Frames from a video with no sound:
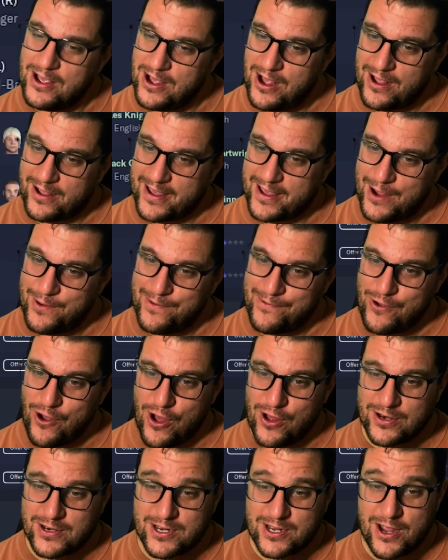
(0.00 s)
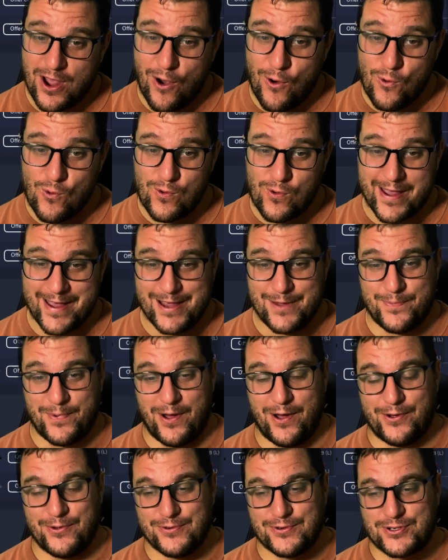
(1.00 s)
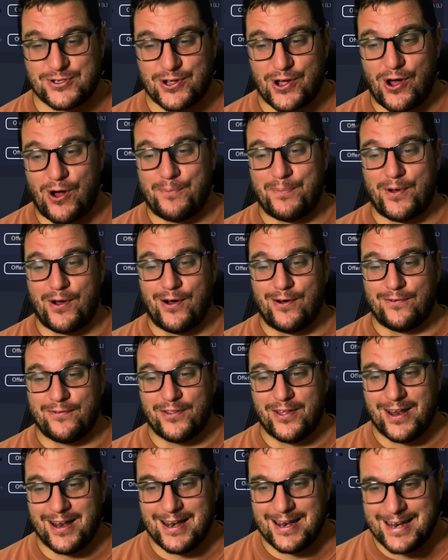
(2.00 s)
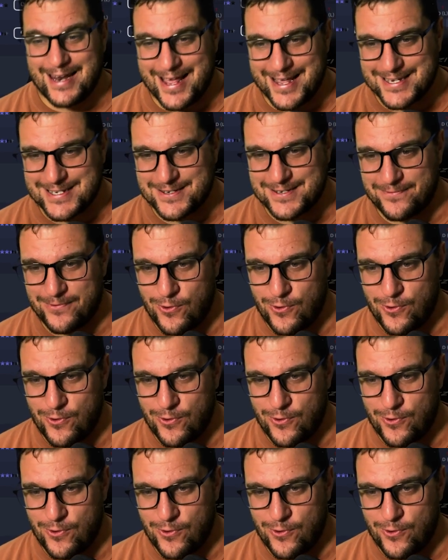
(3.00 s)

Okay, we've got a goalkeeper who's top of the list.